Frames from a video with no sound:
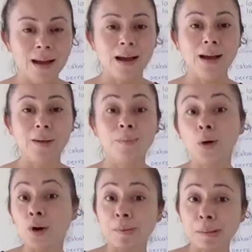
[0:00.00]

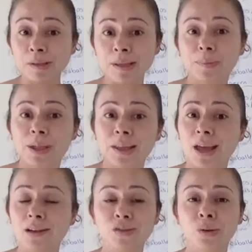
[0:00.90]
Hoy vamos a
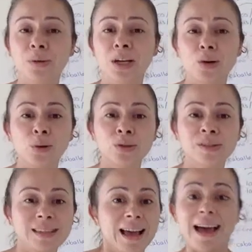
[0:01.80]
aprender sobre
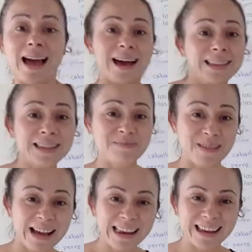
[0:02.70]
los
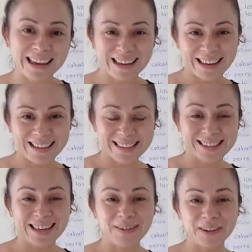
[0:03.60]
animales.
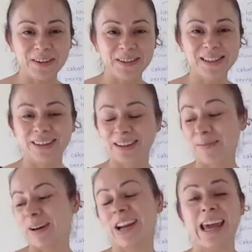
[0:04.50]
Today we're going to learn
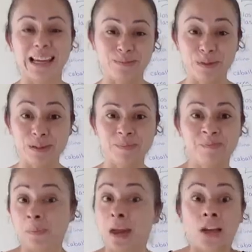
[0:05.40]
about animals.
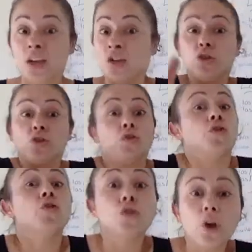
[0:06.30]

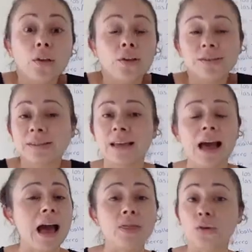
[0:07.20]
Todos
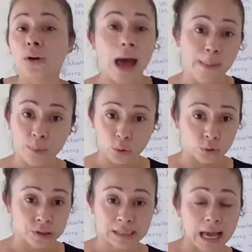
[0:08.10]

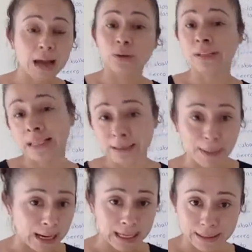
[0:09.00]
adoramos a los
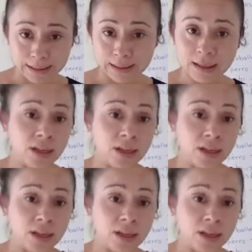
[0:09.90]
animales.